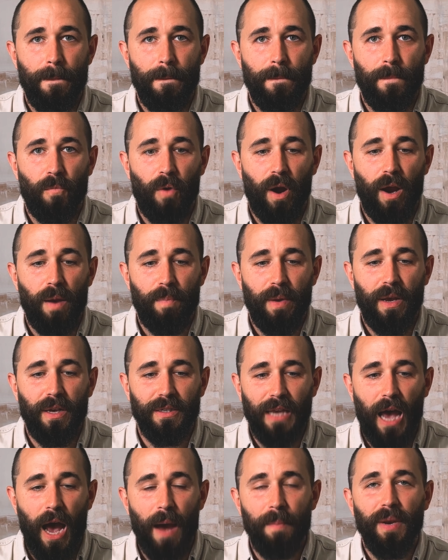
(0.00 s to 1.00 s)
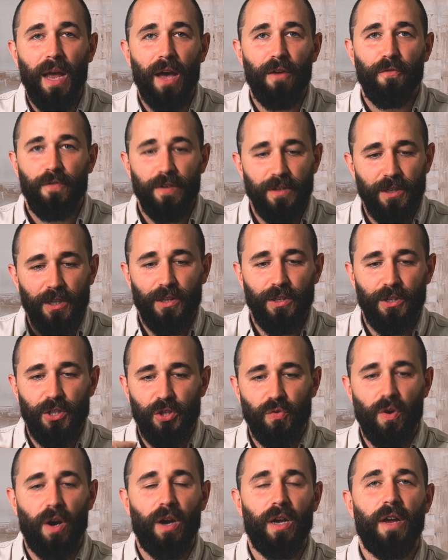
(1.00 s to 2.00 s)
right? Because I'm not physically
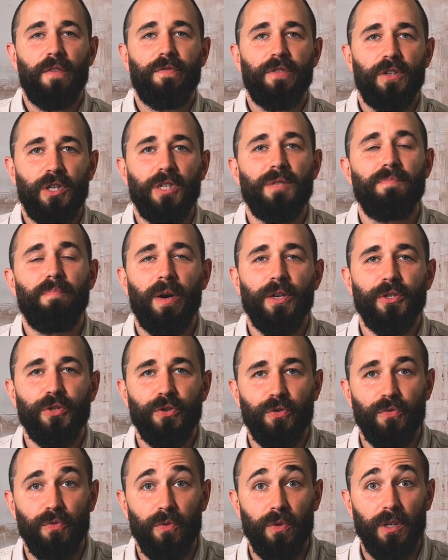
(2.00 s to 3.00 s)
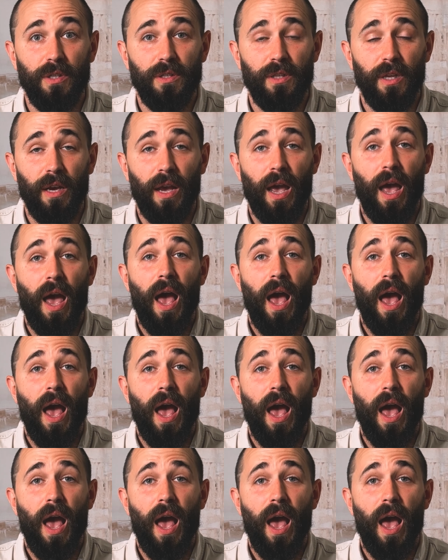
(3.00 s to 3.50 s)
strong enough to just muscle through this thing.